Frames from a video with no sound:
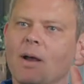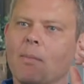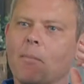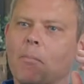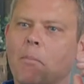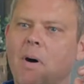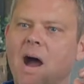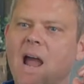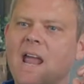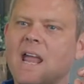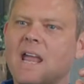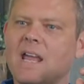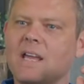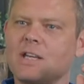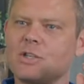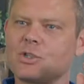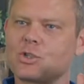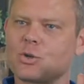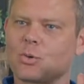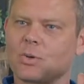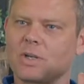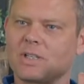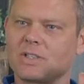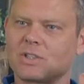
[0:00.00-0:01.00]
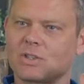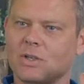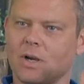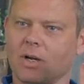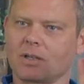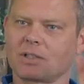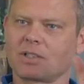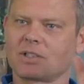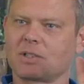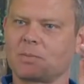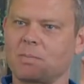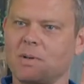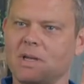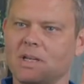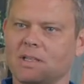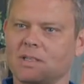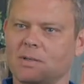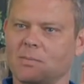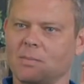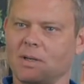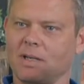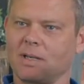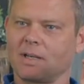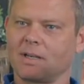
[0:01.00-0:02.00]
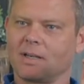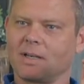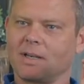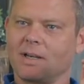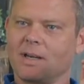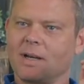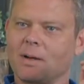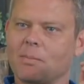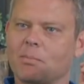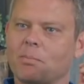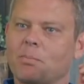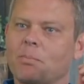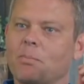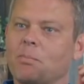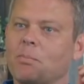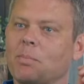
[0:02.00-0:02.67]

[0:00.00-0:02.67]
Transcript: my injuries start to speak to me. Yeah.